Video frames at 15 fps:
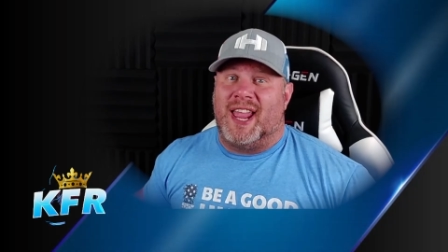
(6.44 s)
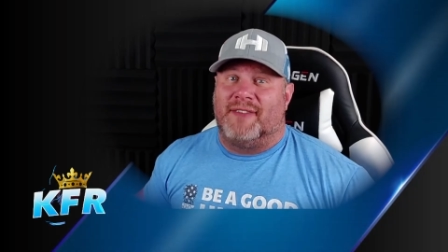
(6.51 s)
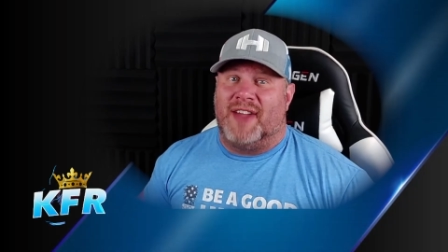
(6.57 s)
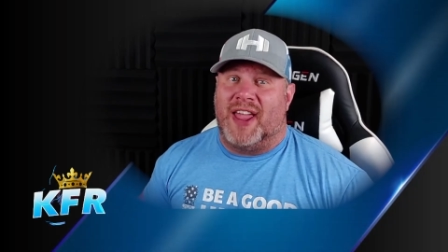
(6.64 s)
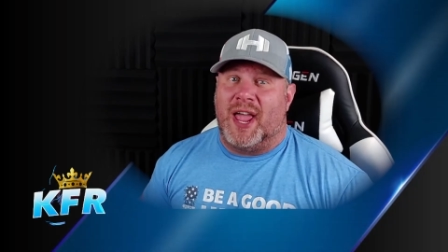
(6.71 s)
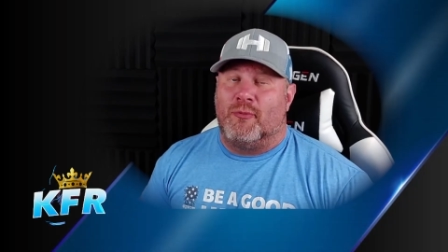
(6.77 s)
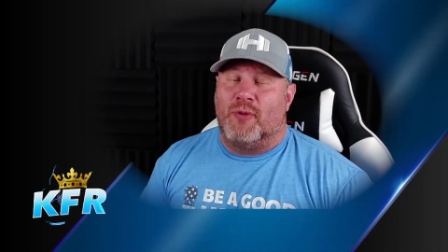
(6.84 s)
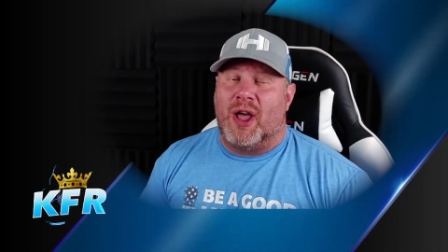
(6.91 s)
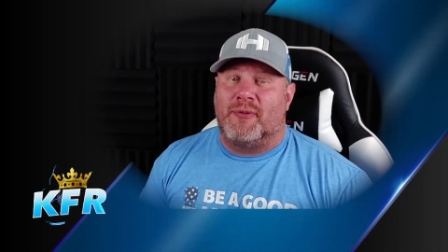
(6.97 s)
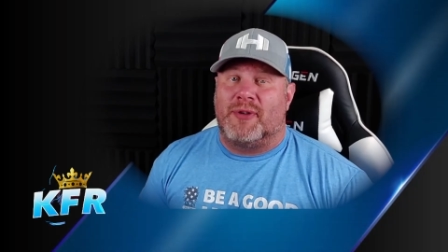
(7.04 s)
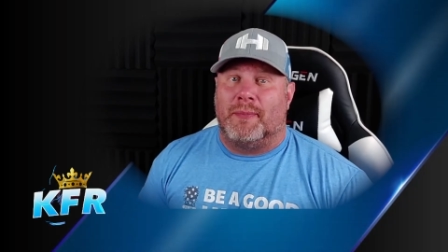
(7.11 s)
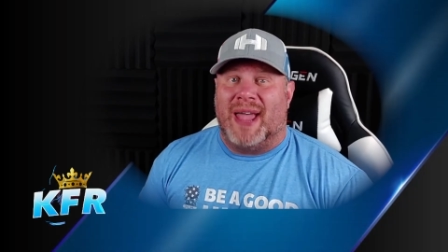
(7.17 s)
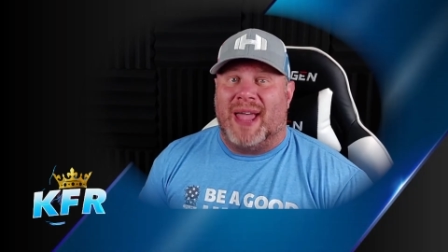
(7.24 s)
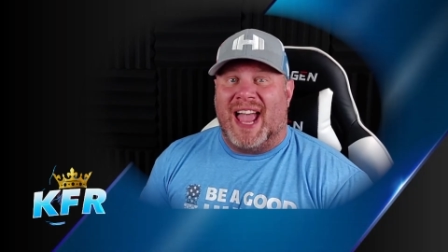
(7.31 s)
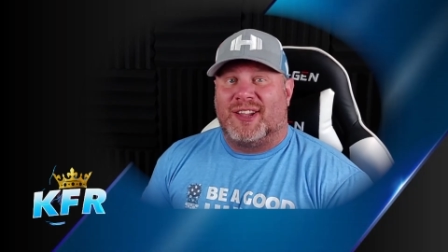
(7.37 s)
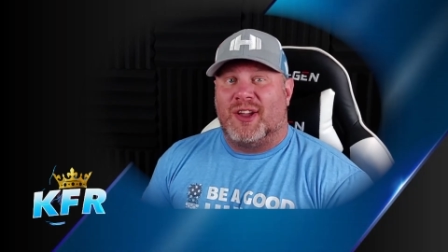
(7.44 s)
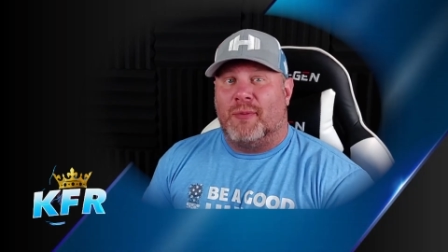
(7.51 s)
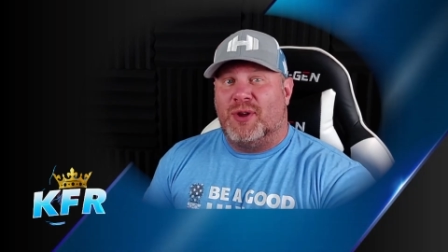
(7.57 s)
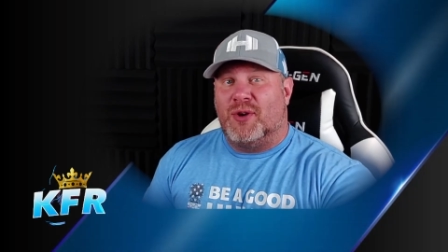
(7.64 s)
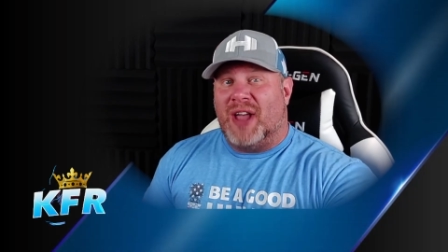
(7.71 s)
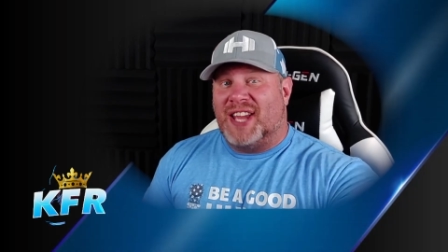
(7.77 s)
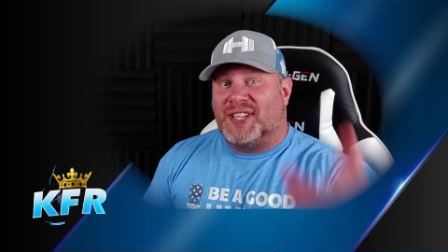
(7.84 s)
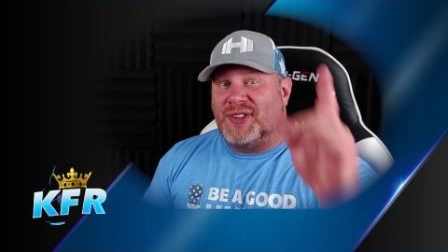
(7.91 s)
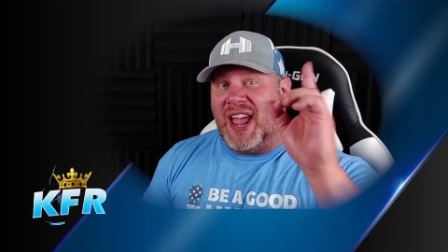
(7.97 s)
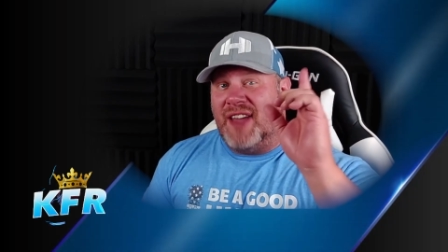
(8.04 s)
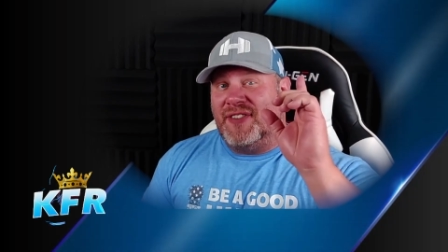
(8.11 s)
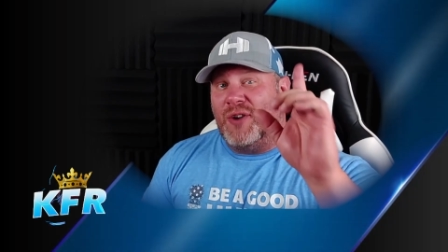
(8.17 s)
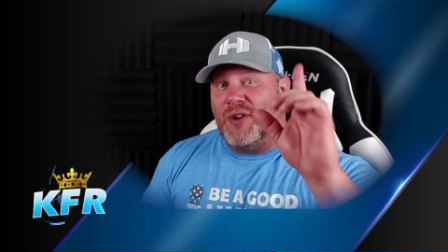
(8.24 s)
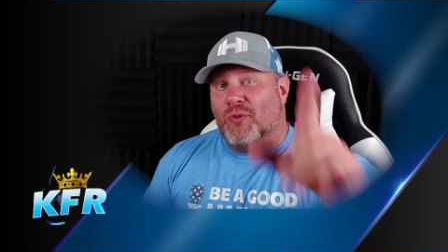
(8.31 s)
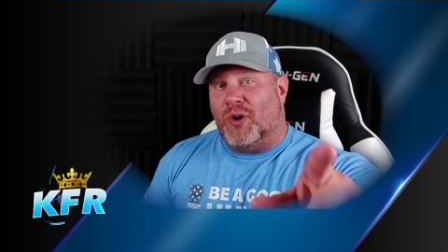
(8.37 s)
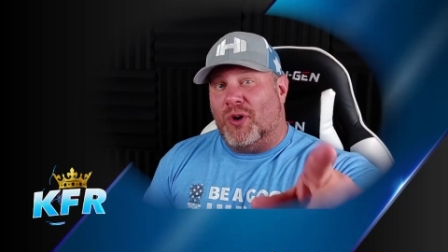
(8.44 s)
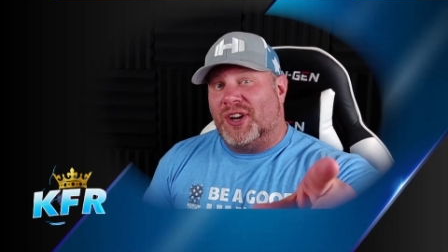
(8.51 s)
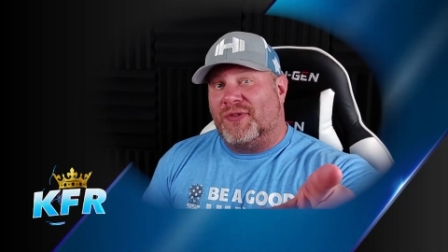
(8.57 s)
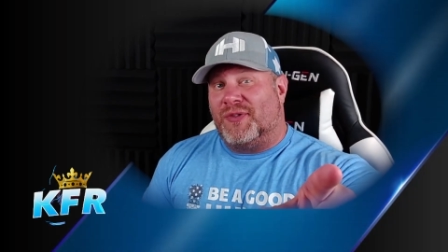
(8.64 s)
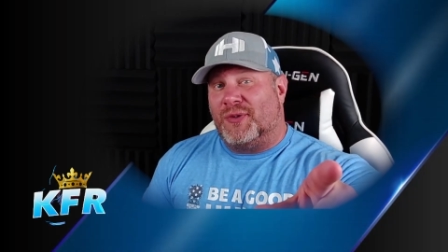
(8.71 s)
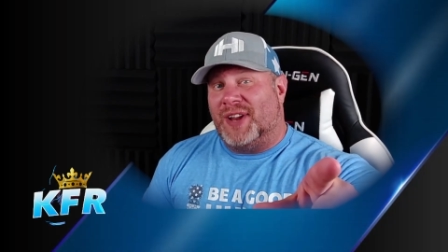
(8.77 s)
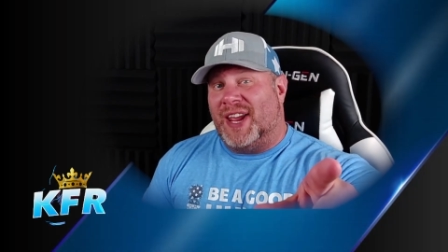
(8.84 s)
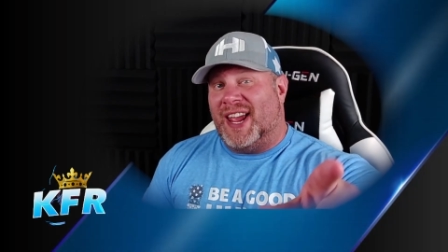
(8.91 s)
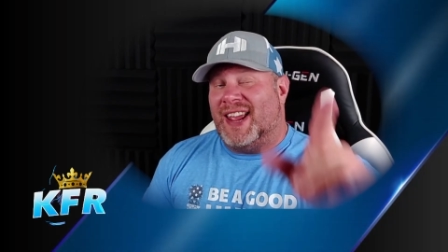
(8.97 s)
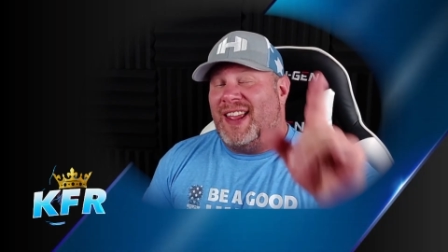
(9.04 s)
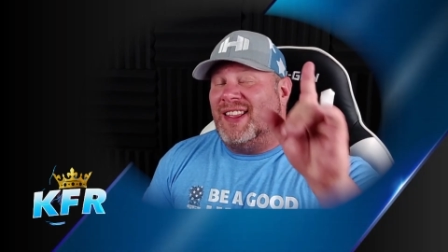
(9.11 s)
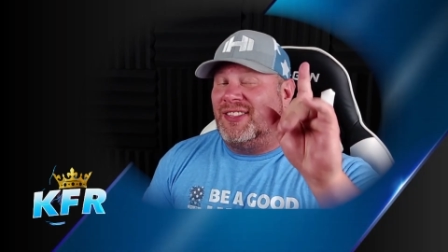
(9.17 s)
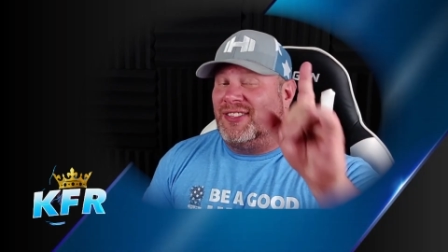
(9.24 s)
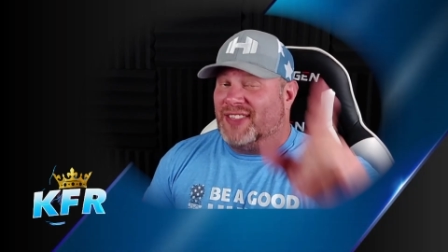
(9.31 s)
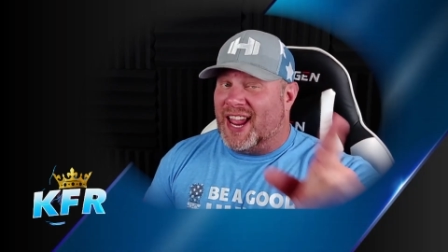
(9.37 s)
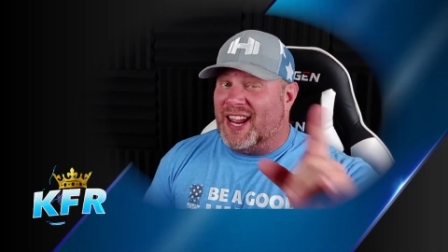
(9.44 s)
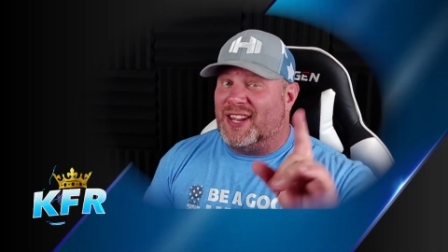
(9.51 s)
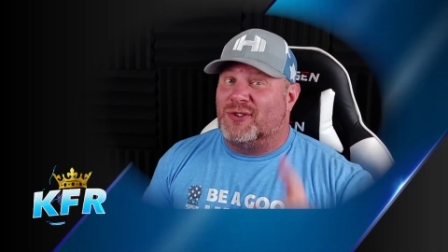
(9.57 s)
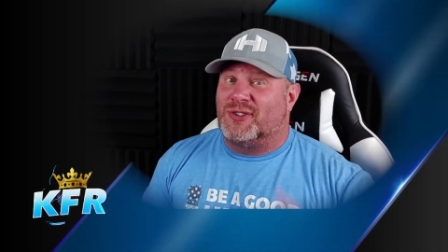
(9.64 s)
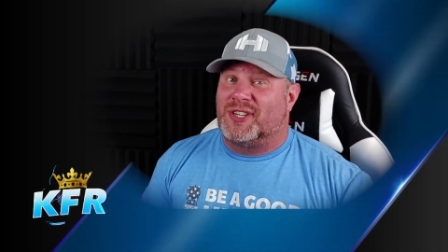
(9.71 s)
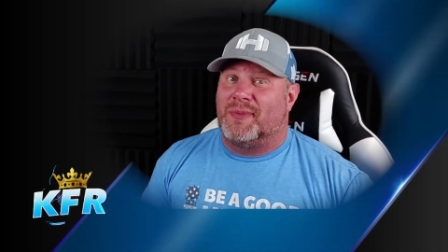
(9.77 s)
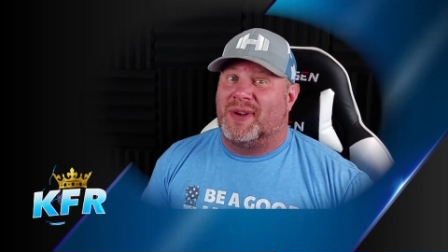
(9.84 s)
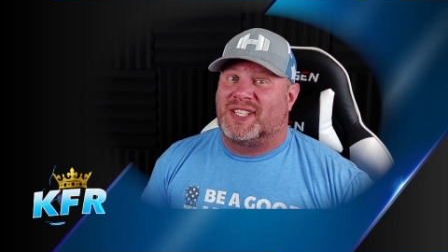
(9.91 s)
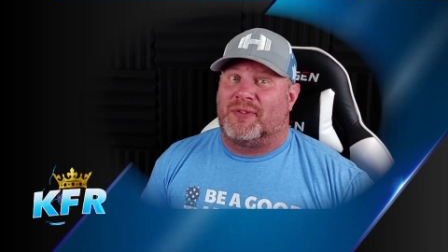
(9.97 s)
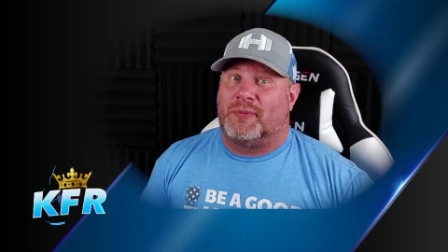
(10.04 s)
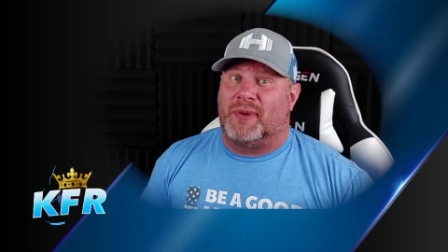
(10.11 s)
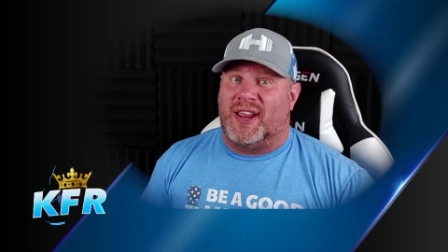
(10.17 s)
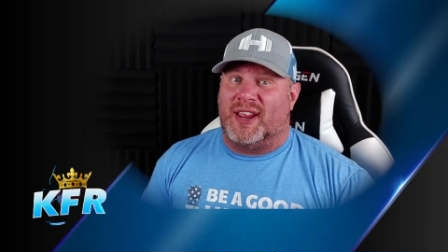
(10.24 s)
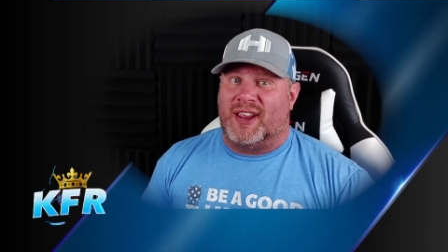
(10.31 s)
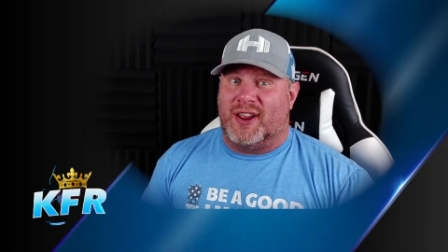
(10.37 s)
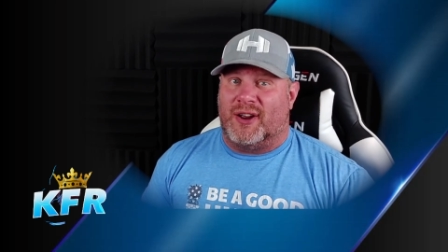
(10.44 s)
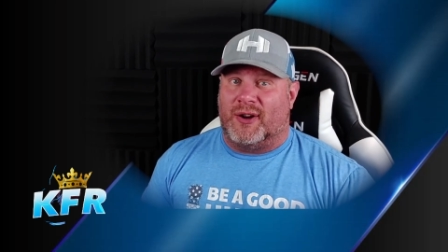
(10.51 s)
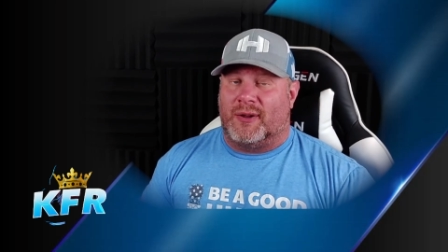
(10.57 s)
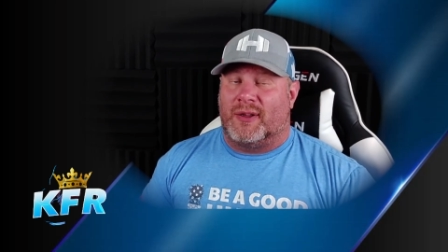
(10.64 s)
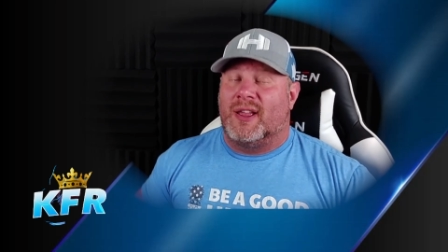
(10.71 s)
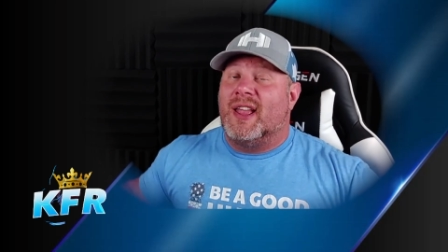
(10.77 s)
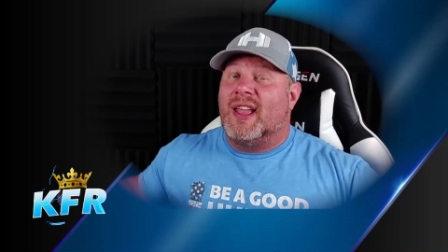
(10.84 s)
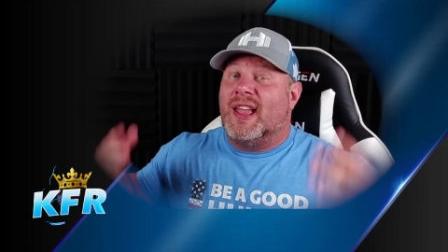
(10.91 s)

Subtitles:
King fam? Welcome back. Hope you guys are having a wonderful day. Thank you so much for being here.